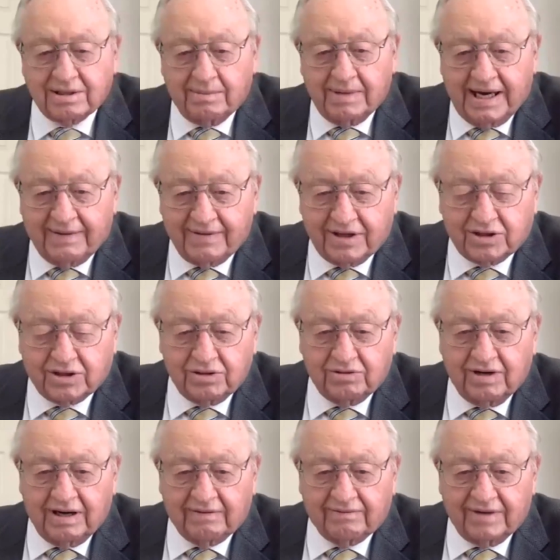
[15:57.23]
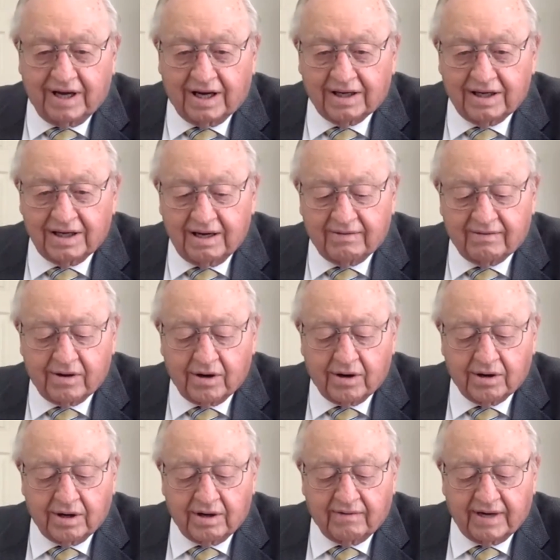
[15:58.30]
a man that you have not ever
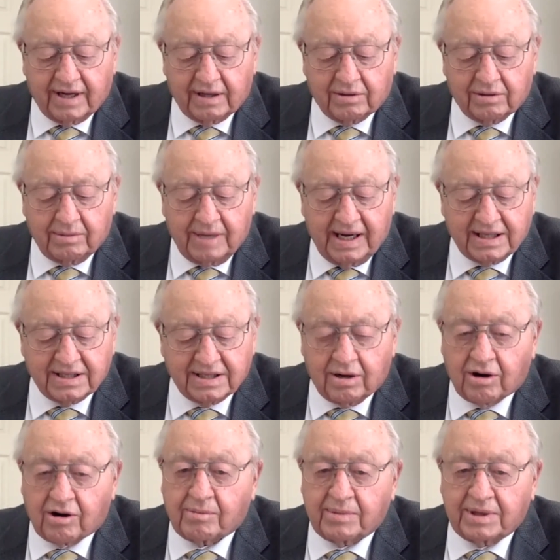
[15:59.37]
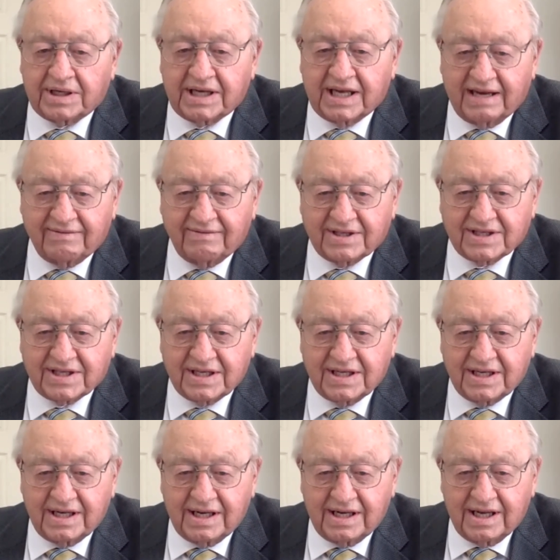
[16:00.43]
heard of, I don't imagine, Ermine
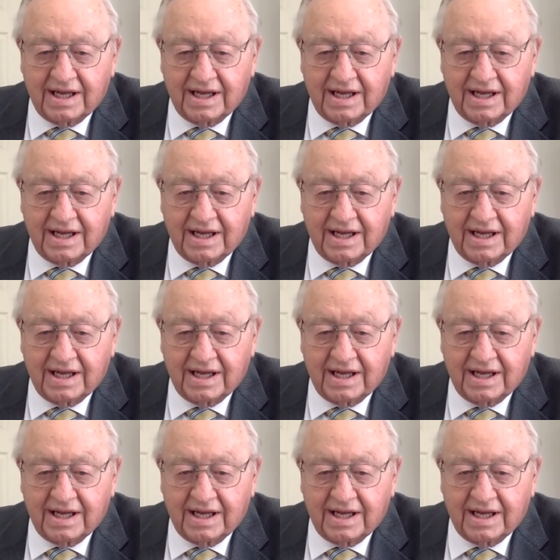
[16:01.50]
Davidson.